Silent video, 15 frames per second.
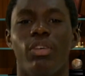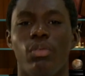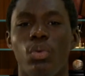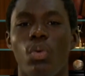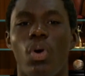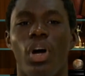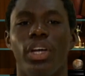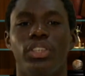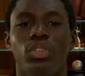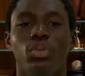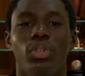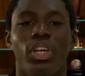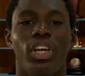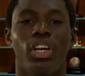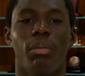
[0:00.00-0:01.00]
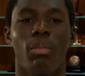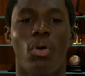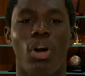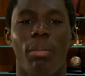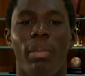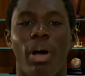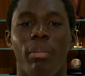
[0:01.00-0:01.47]
If you want to learn
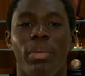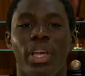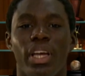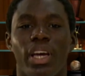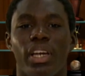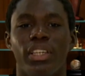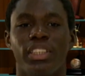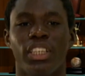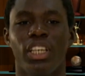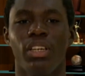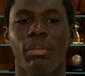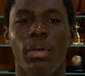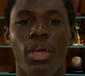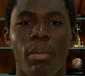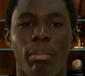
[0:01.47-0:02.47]
more about being on the team,